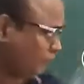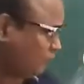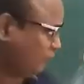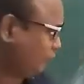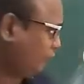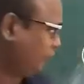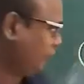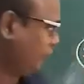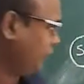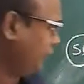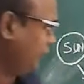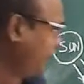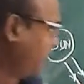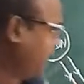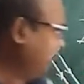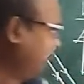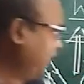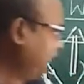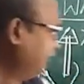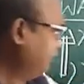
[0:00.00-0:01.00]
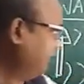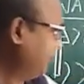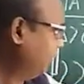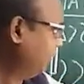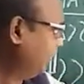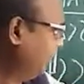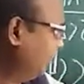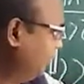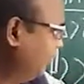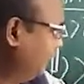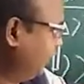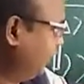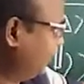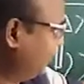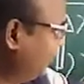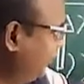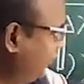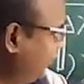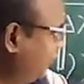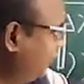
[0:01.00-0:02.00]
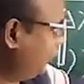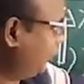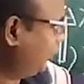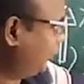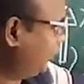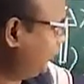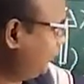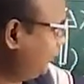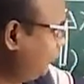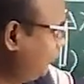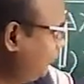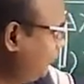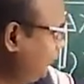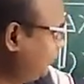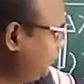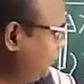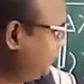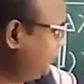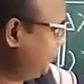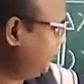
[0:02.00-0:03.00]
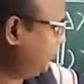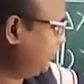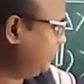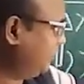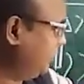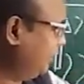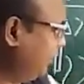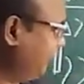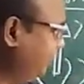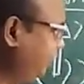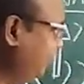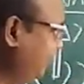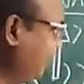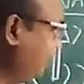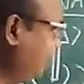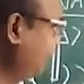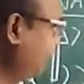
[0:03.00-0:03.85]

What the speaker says: we will find when these water droplets become heavier,